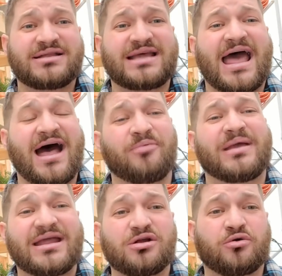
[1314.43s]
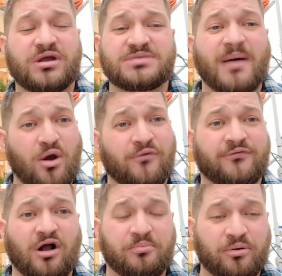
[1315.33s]
to help increase my
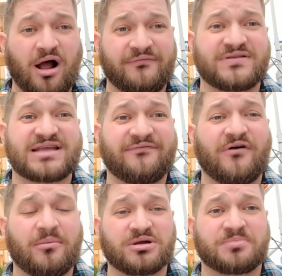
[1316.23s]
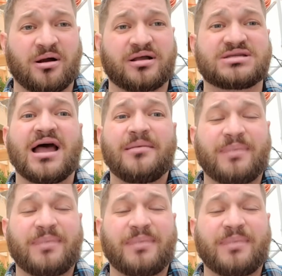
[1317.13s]
overall profits at farmers markets